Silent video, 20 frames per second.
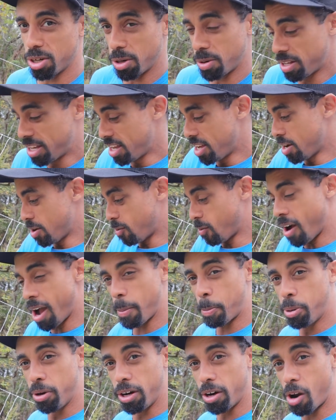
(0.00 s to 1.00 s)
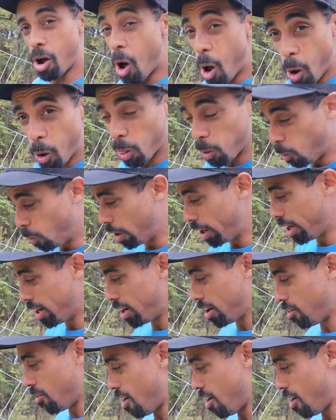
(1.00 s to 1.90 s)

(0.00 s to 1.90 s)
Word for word: So why put it all the way in the